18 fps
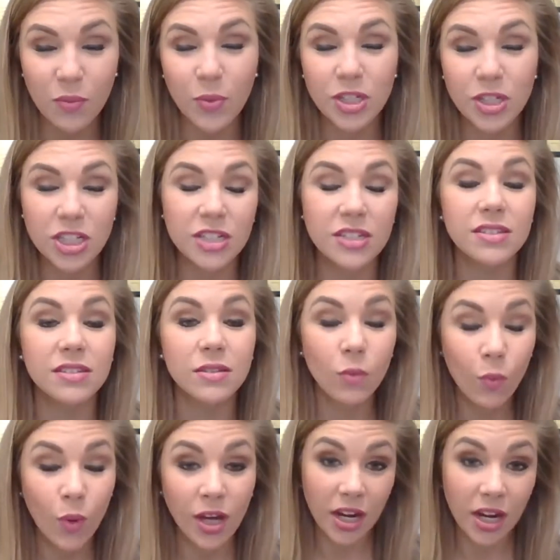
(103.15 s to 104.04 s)
which is
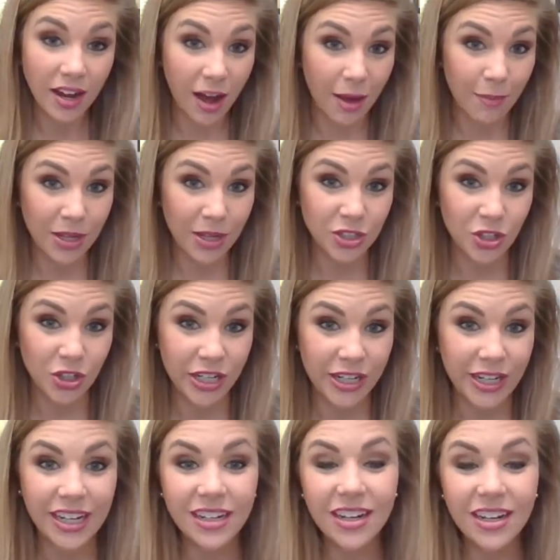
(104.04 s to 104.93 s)
what I got my
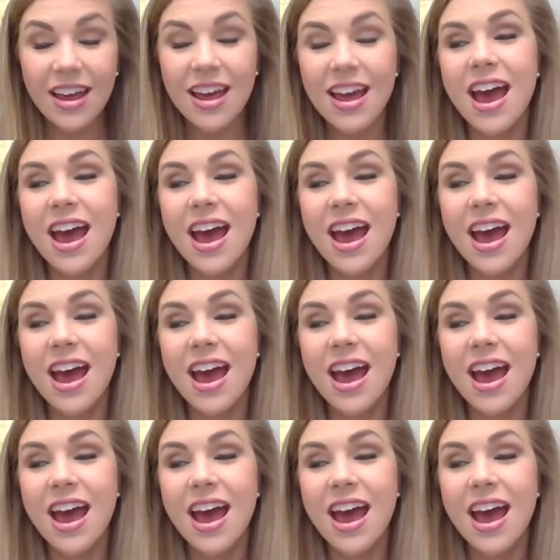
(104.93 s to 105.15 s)
degree in.